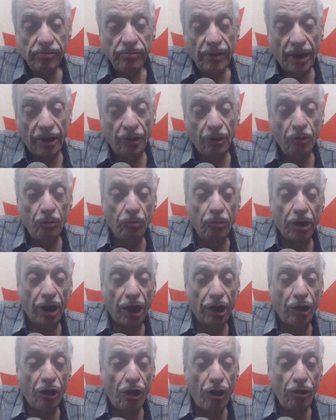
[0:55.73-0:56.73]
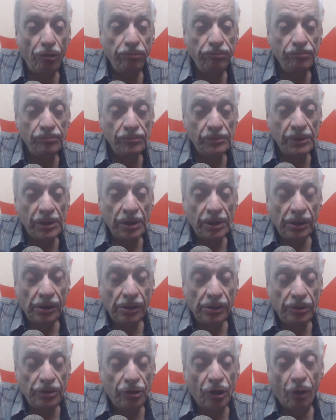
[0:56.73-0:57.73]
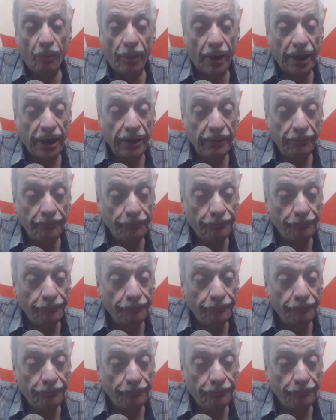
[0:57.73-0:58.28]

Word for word: And who would I call? Nobody.